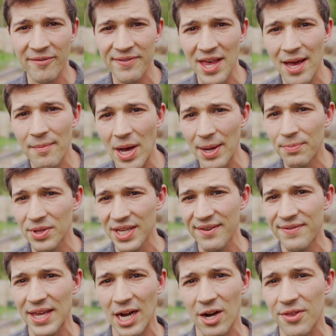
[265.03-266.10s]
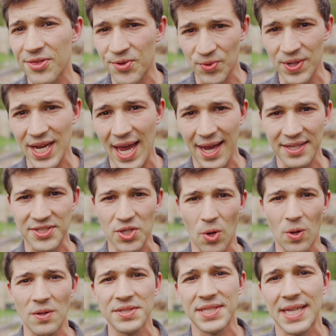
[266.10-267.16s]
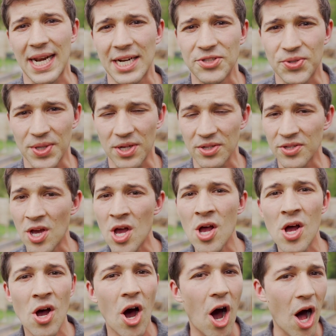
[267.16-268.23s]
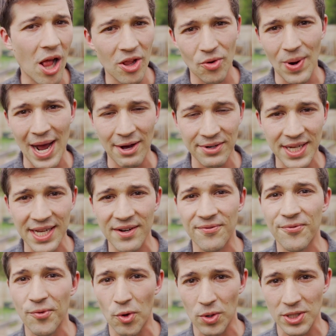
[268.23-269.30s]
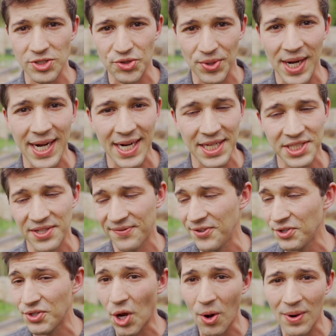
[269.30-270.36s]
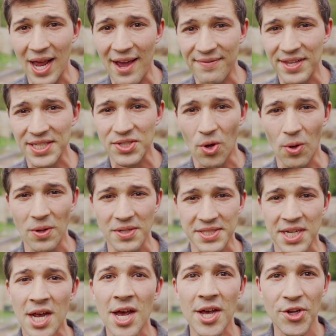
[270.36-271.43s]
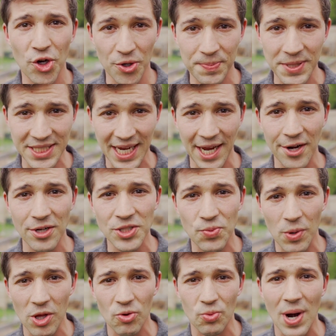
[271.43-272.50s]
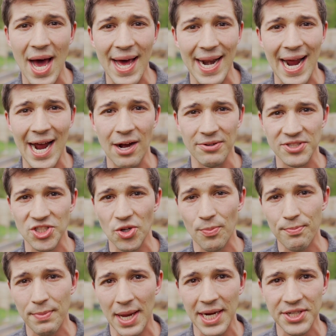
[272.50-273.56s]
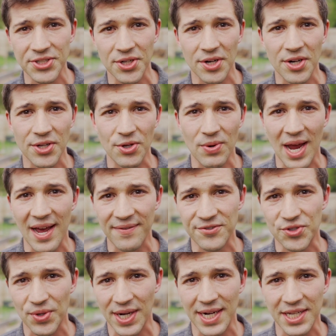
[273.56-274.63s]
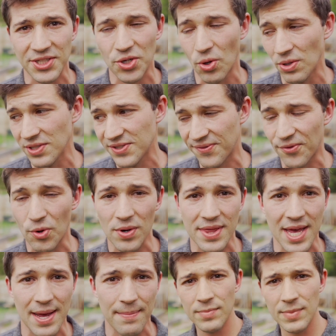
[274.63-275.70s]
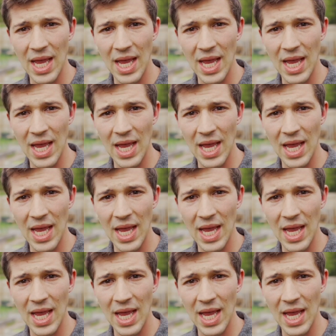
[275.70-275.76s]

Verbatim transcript: of them. I believe they are 3 eighths holes that I drilled all around it for drainage. If you don't have these holes, your potatoes will rot out. So make sure you have drainage holes for them.